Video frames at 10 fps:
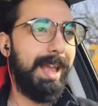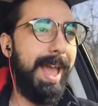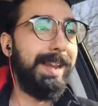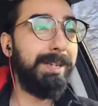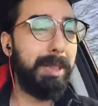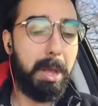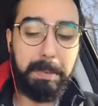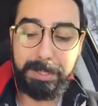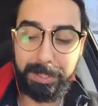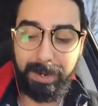And
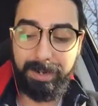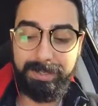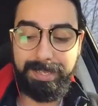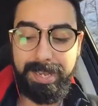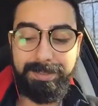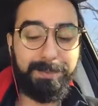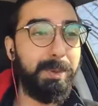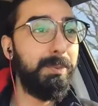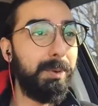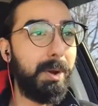Klobuchar says,
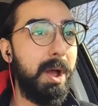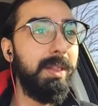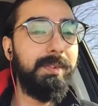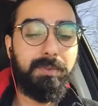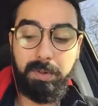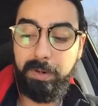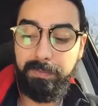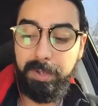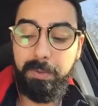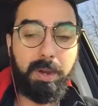well, we're calling for a
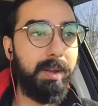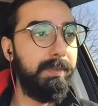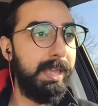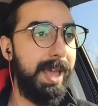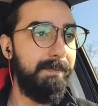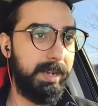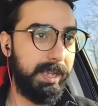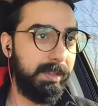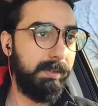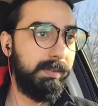review of the
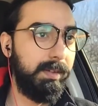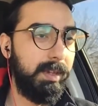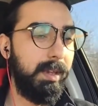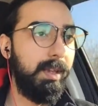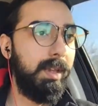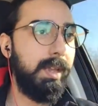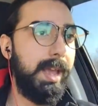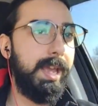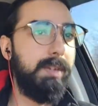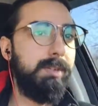evidence.
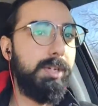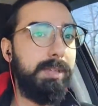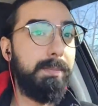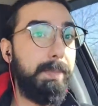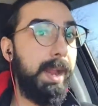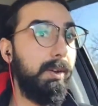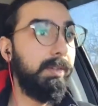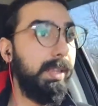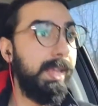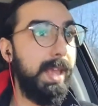And she's
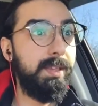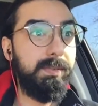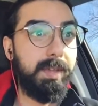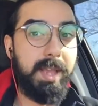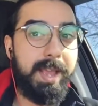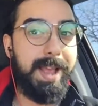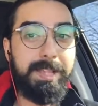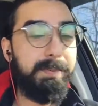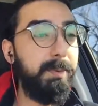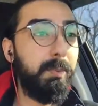apparently has
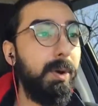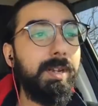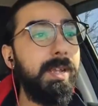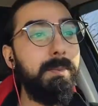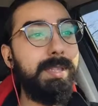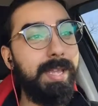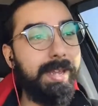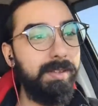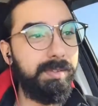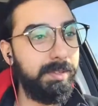been working with the
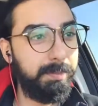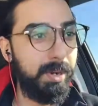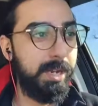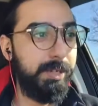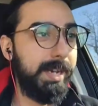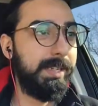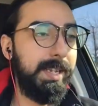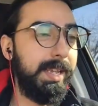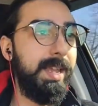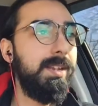Innocence Project to
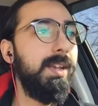get